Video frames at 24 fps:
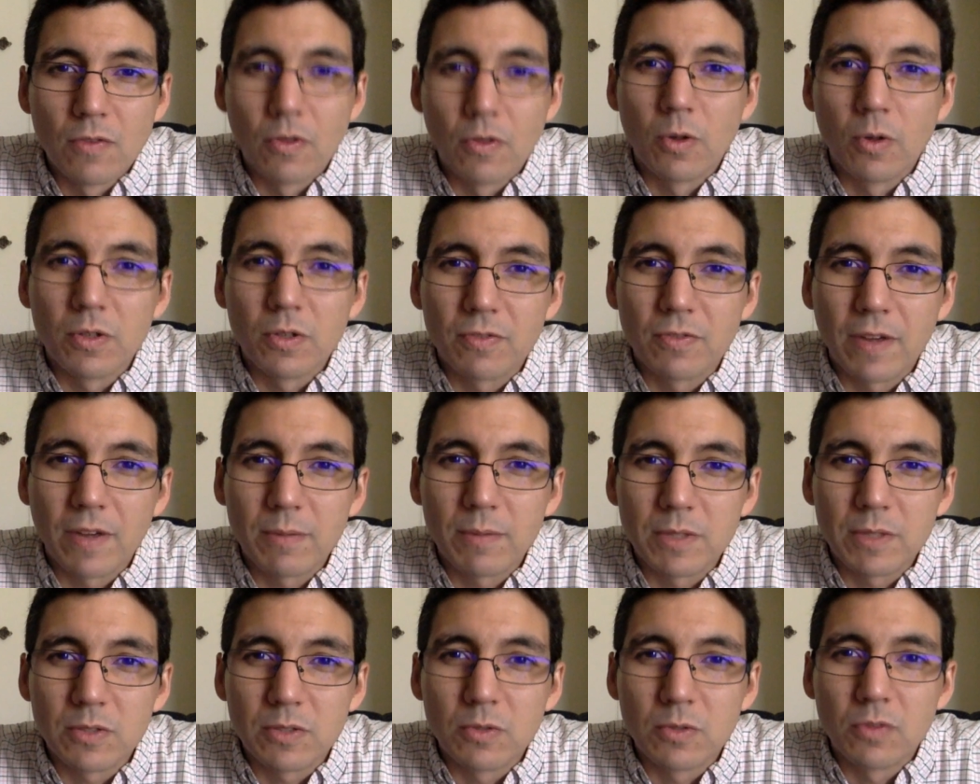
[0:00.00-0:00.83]
For the Holy
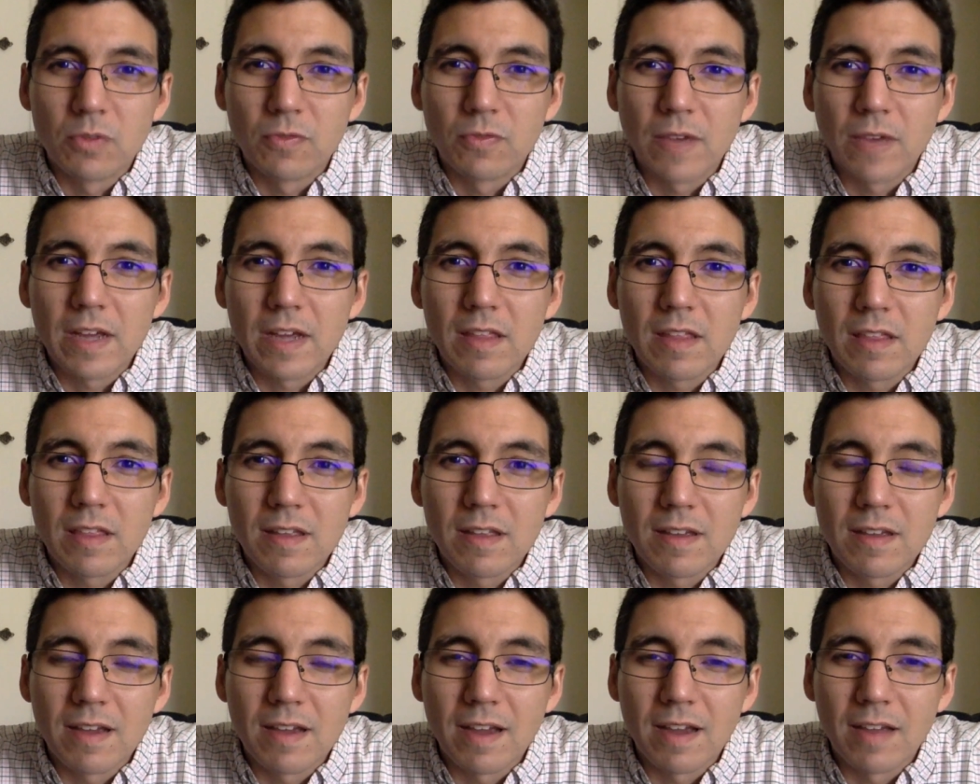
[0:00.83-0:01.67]
Family School of
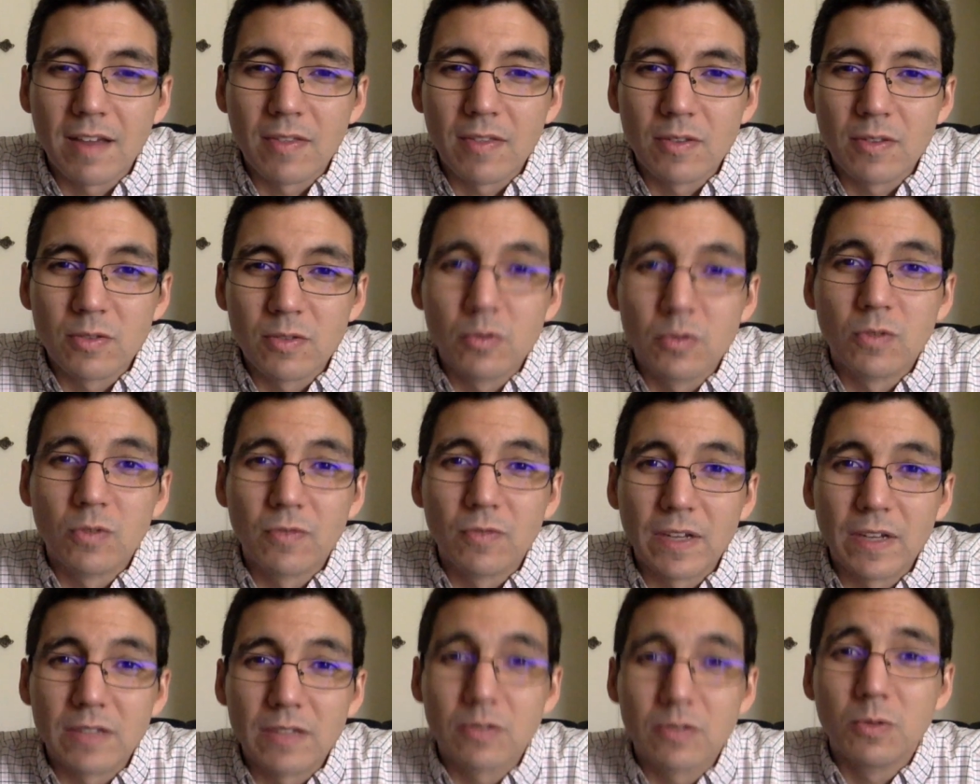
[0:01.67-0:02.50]
Faith and the
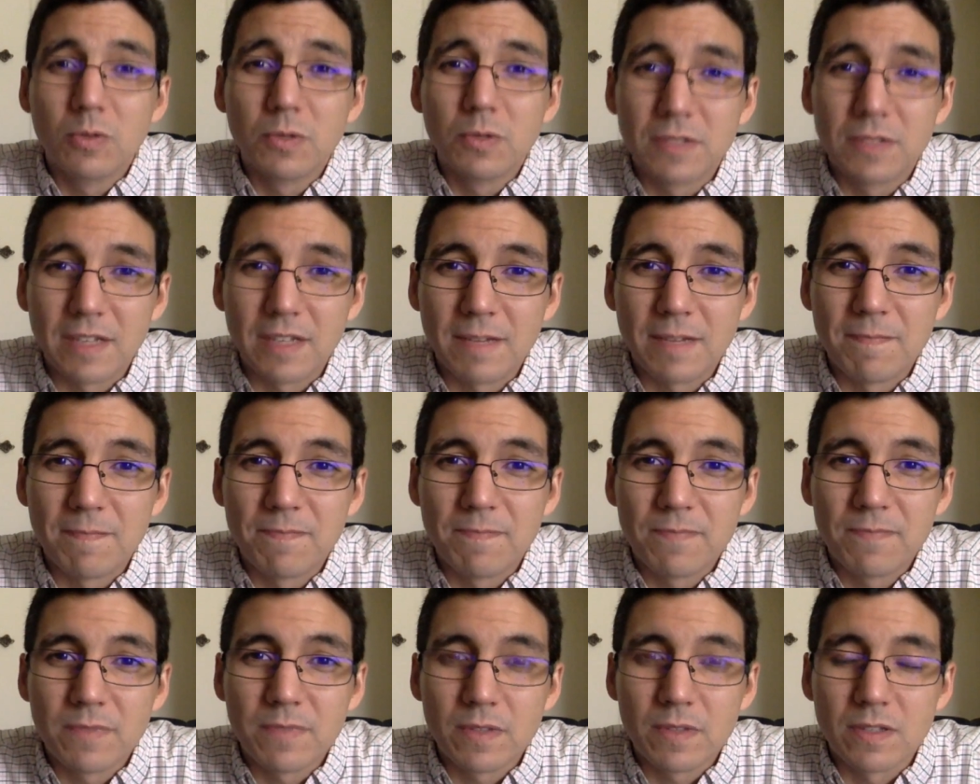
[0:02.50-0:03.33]
School of Faith school
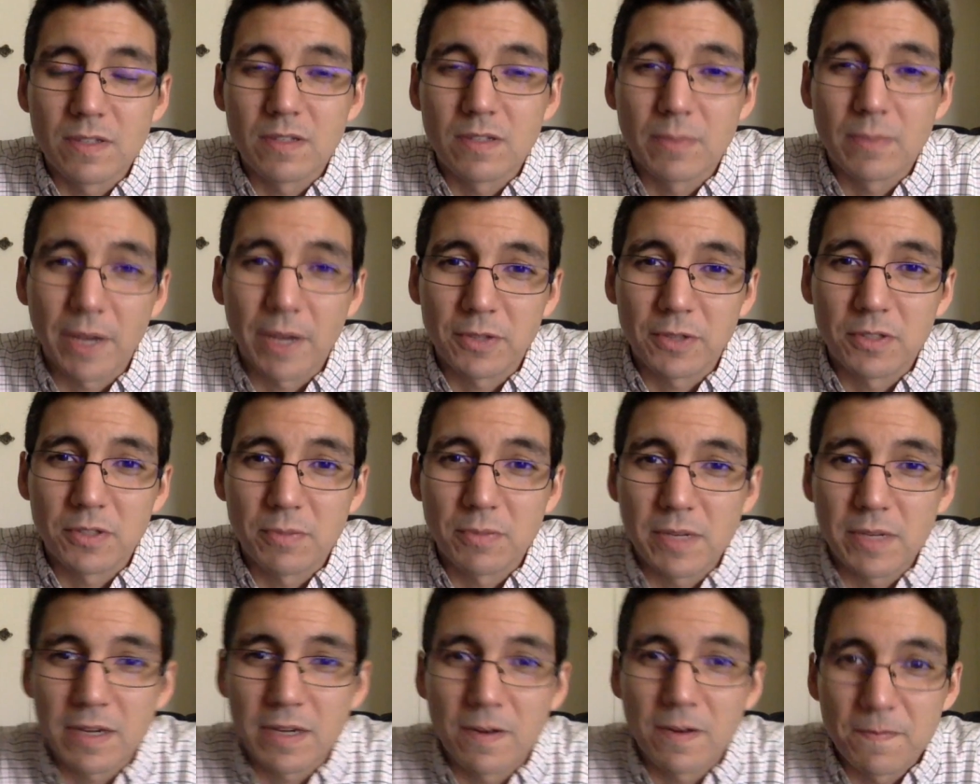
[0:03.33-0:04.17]
team, this is
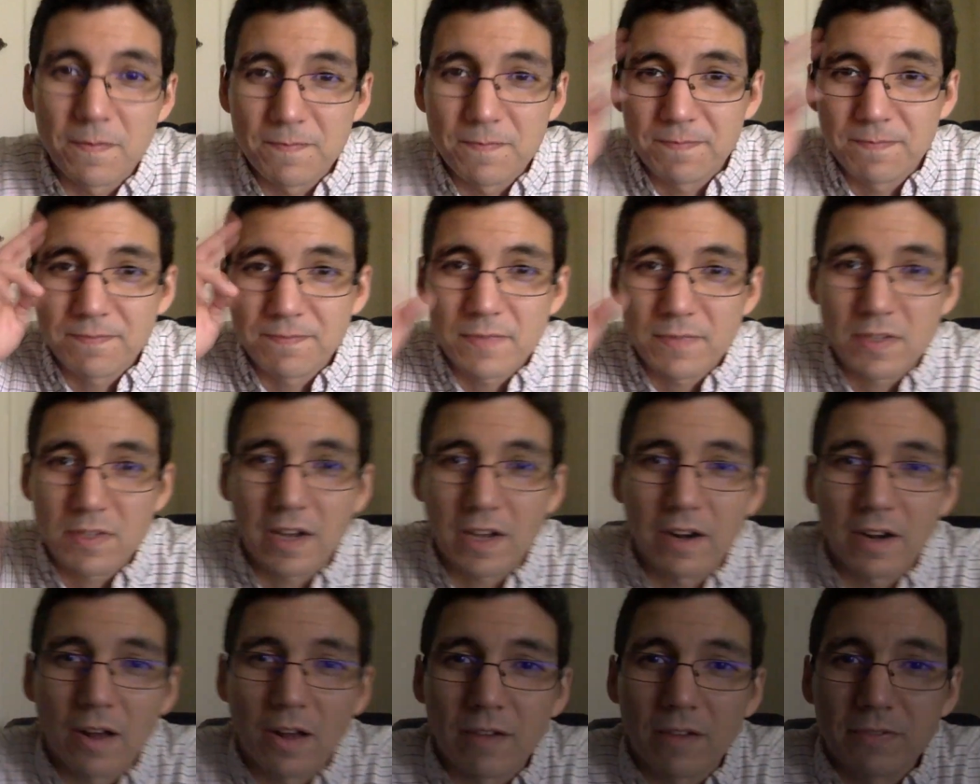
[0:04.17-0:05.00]
Sebastian D'Amico
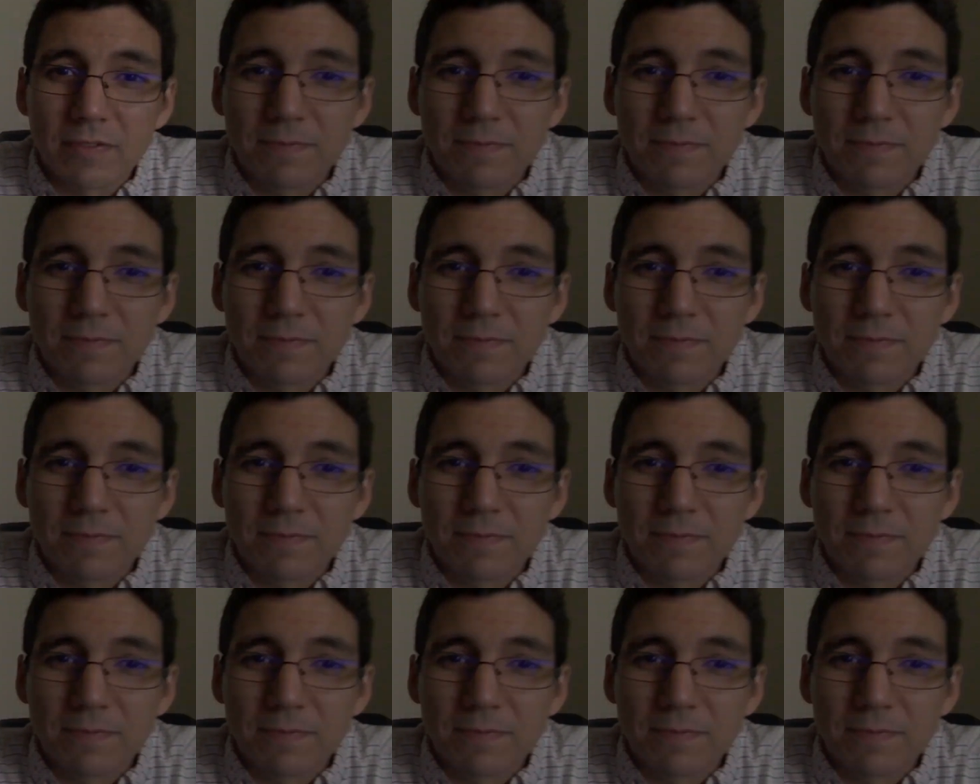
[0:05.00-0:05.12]
signing